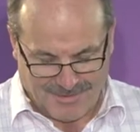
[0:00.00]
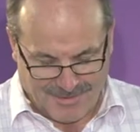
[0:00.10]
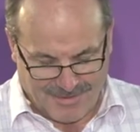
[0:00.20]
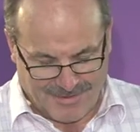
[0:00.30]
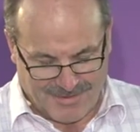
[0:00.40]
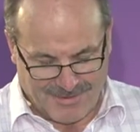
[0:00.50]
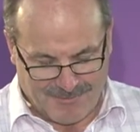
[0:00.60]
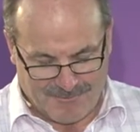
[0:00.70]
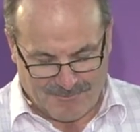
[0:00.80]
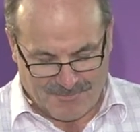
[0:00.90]

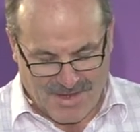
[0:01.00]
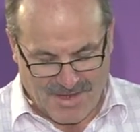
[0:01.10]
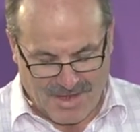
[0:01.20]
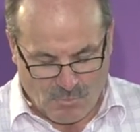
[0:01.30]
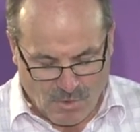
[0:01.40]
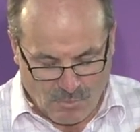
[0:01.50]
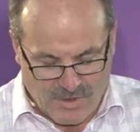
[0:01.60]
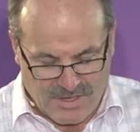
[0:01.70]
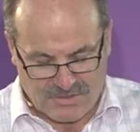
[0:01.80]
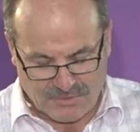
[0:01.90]
And what
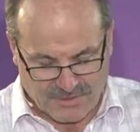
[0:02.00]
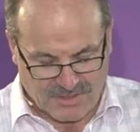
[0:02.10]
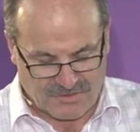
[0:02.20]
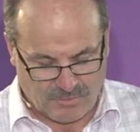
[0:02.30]
we're doing is